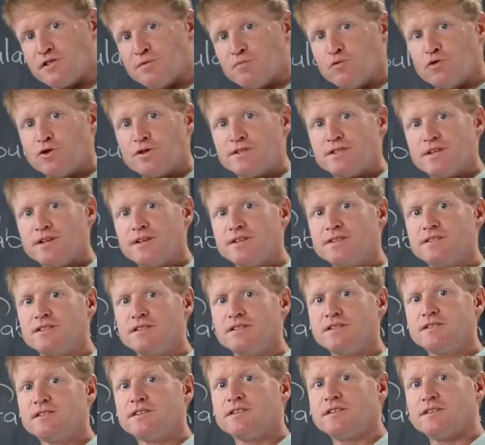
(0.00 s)
some more
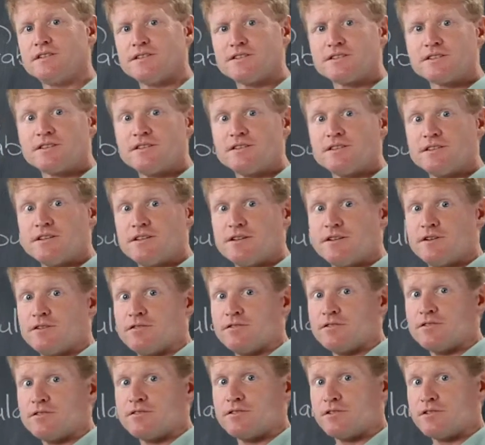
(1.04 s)
sentences. Let's continue.